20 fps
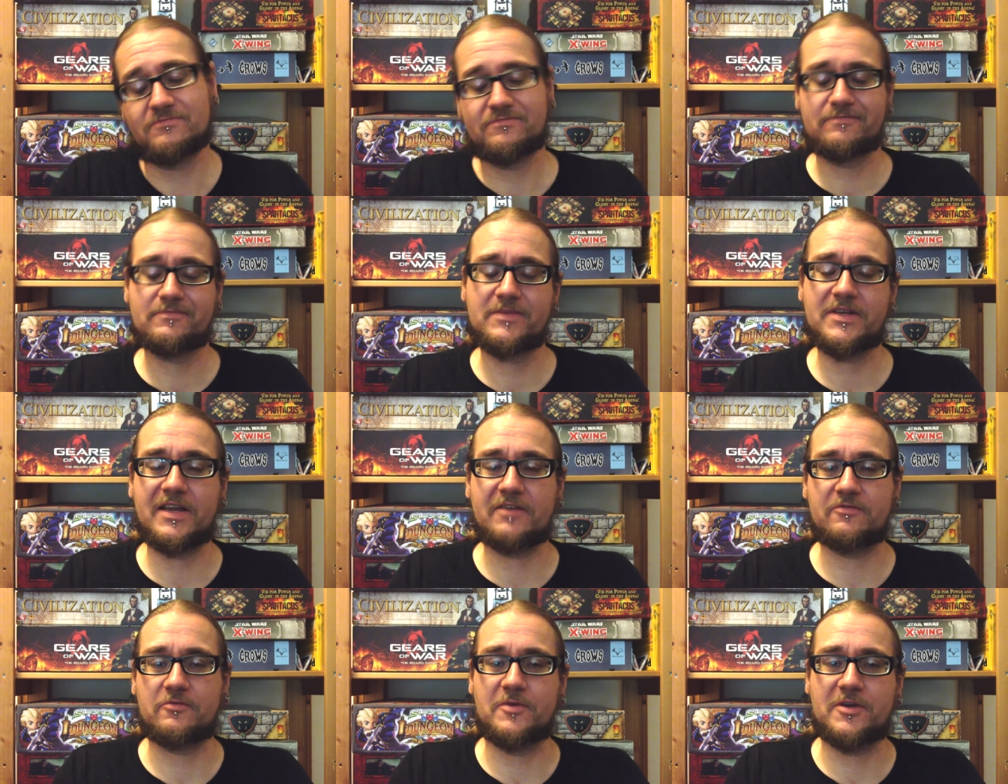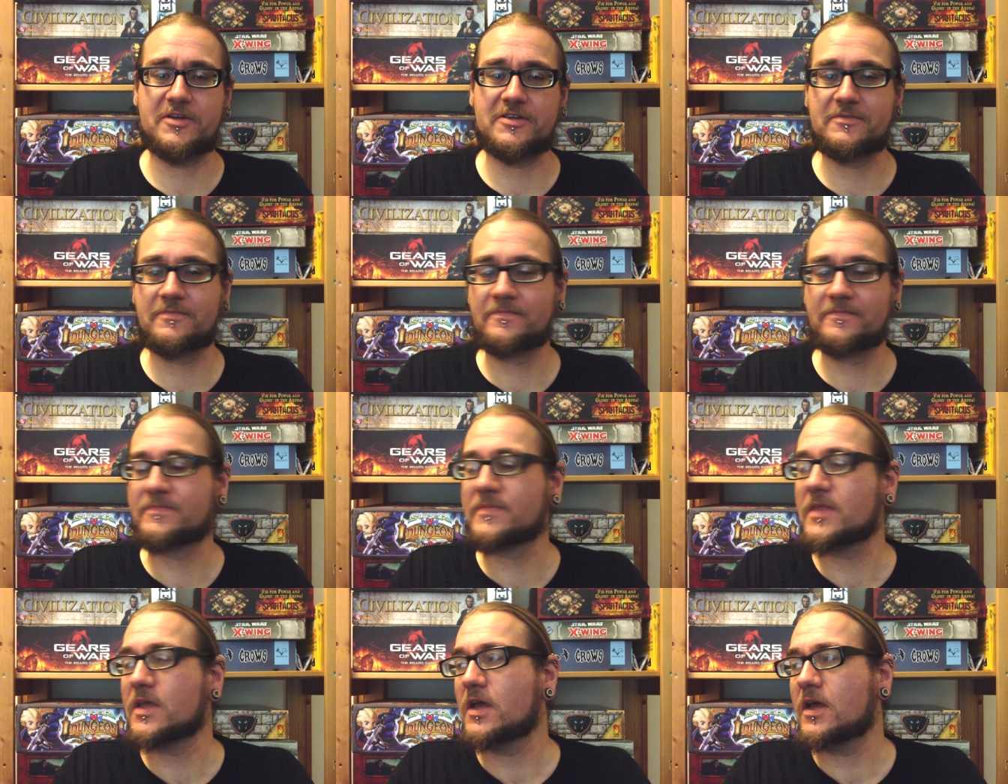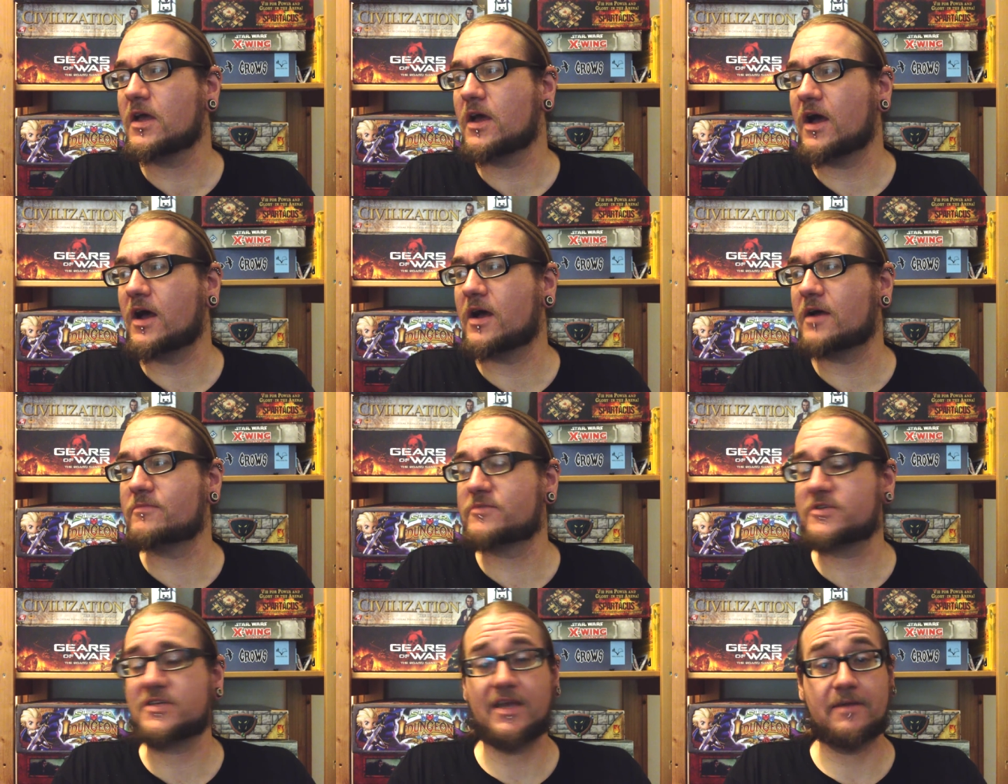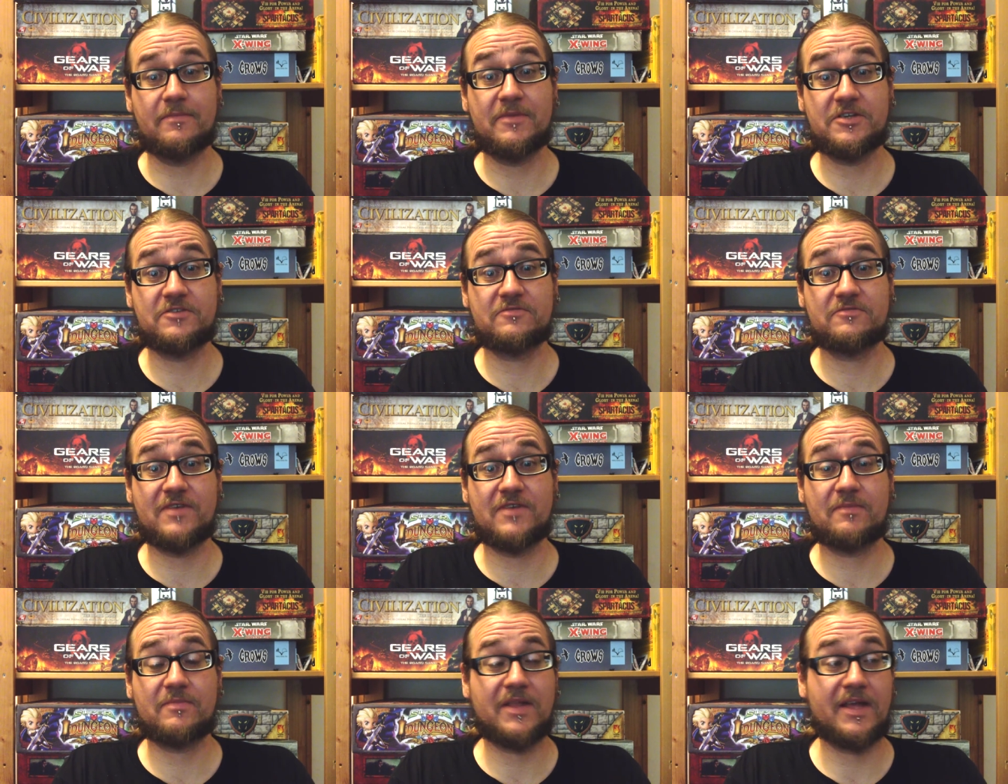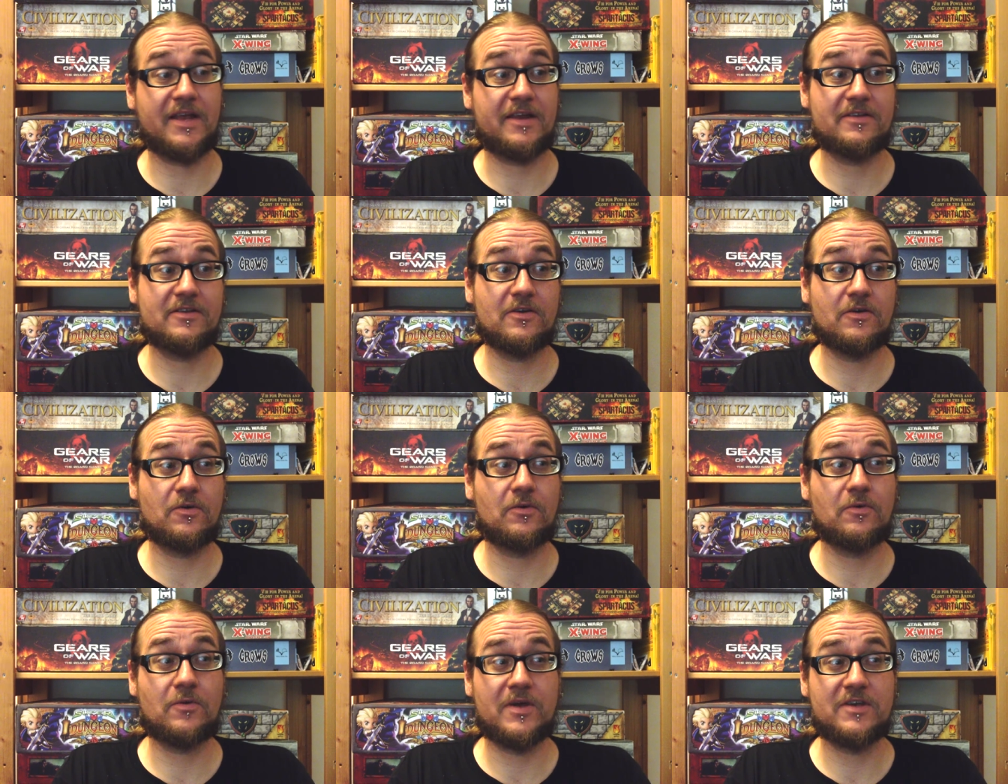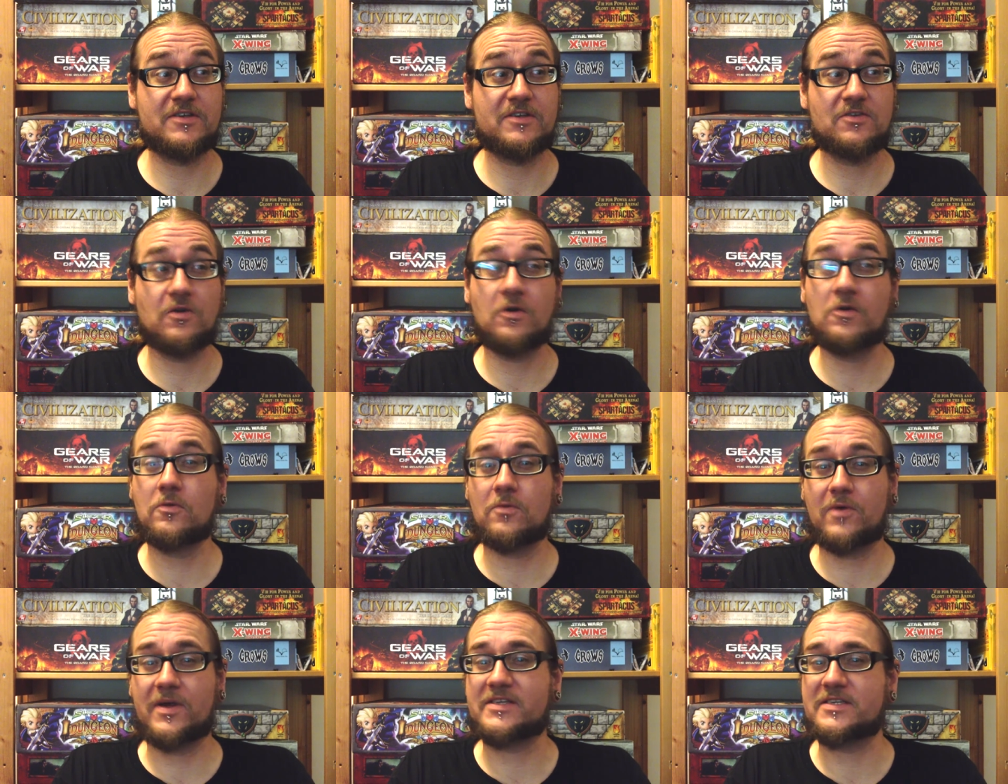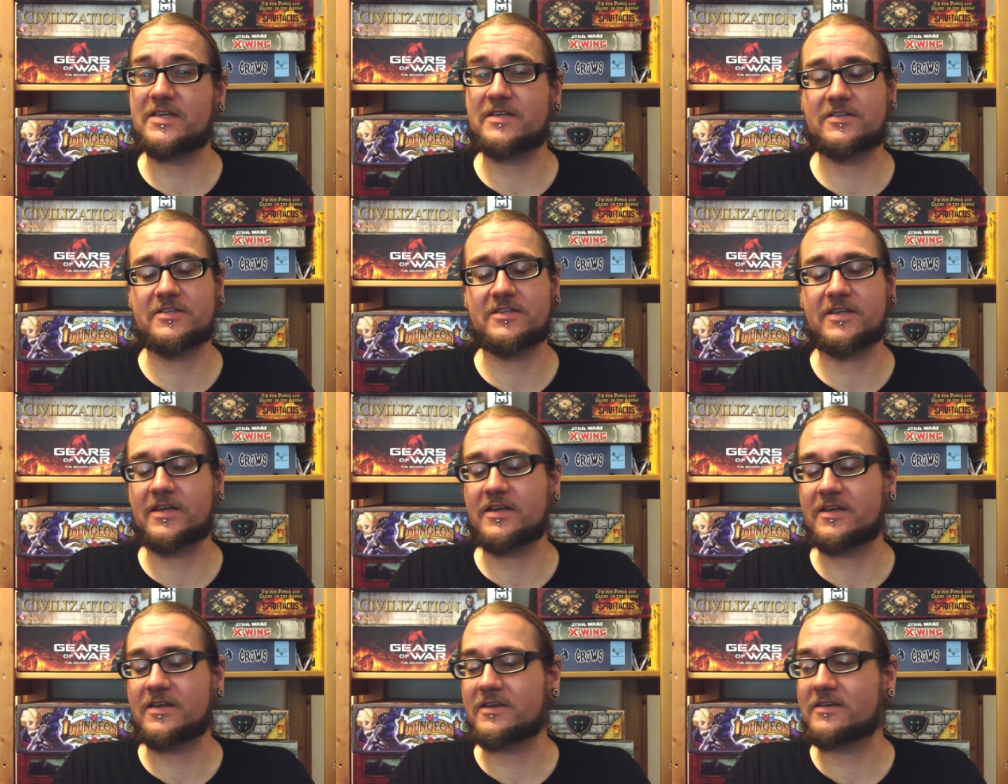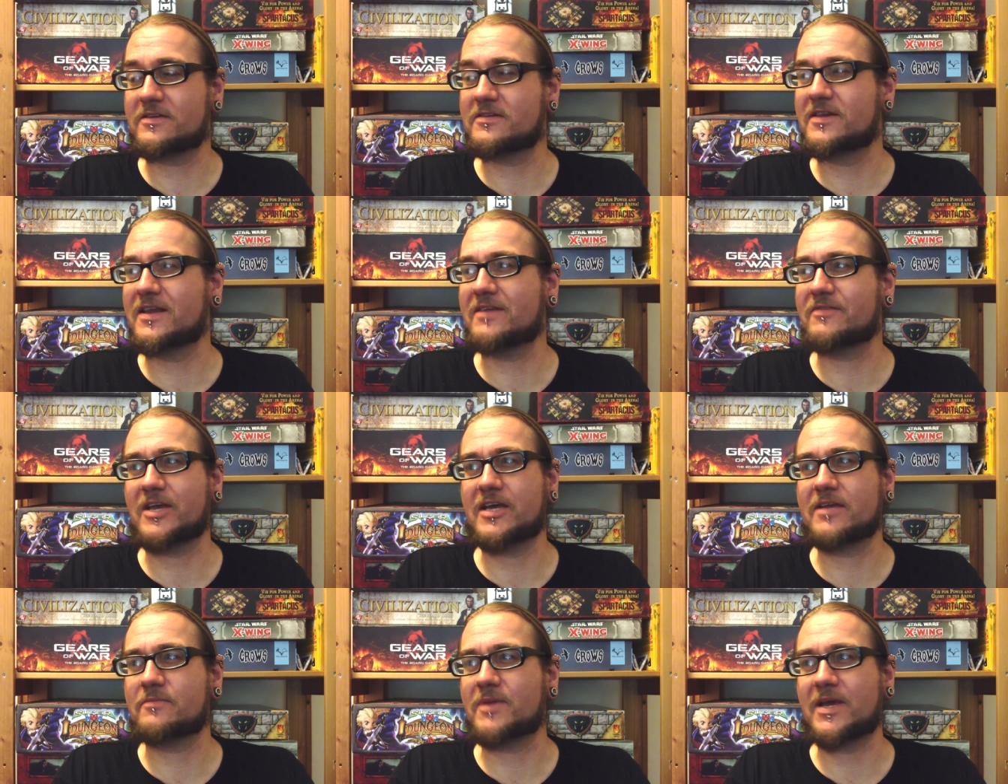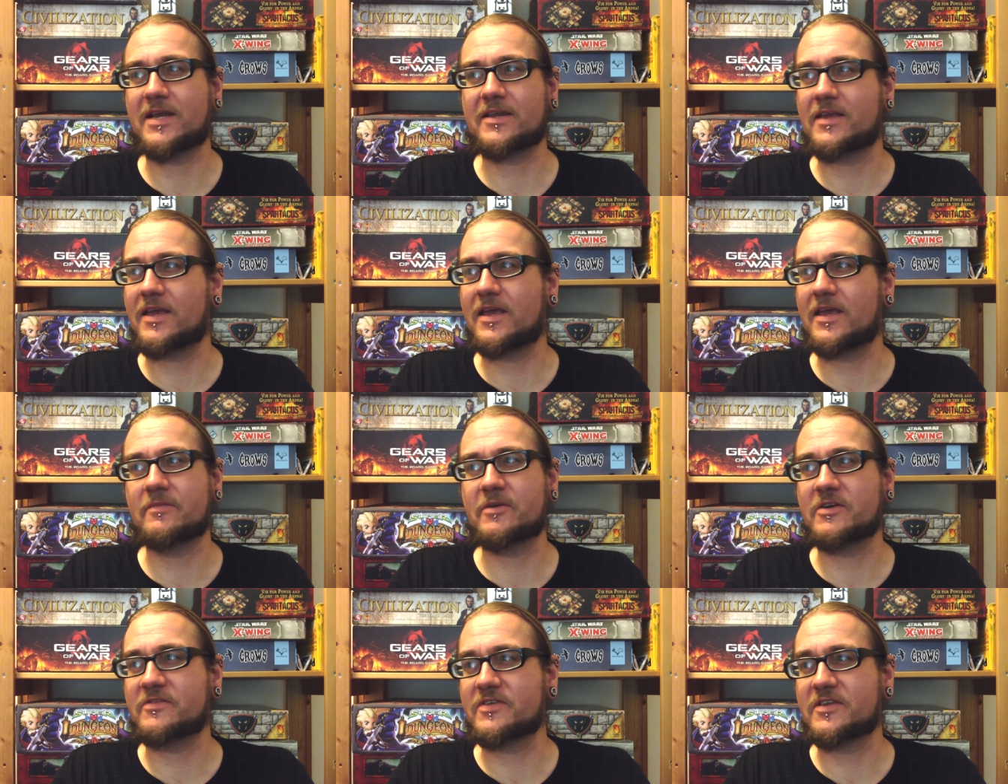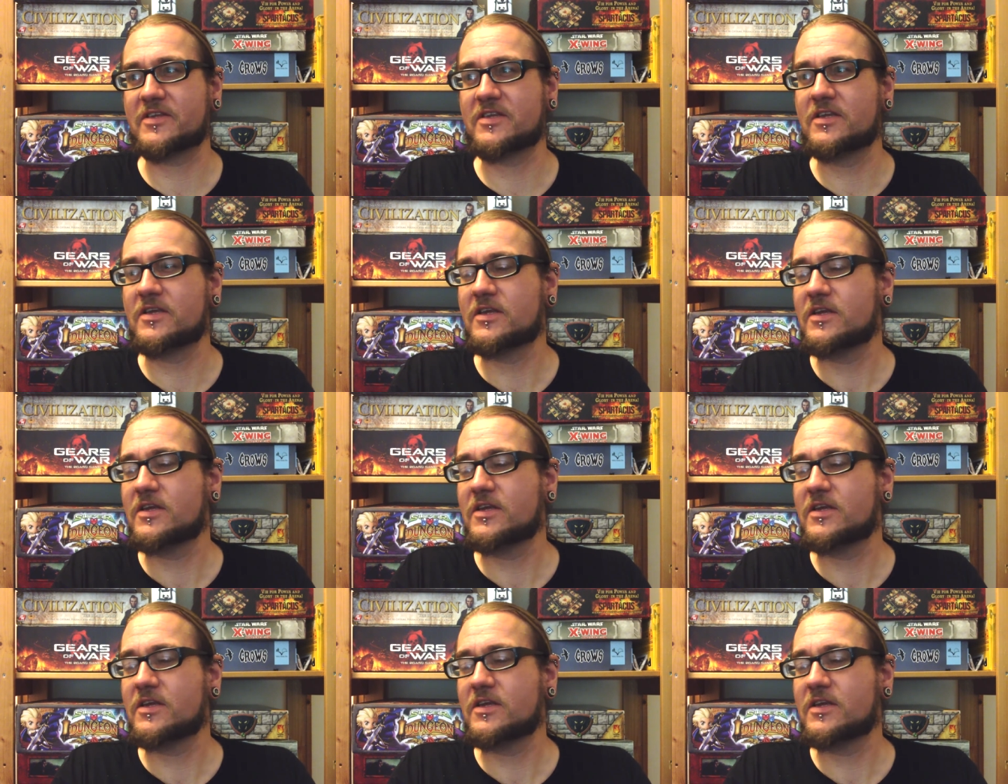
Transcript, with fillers: But never mind. Um, so yeah, Mission Red Planet, always, always entertaining. Never had a bad game of it.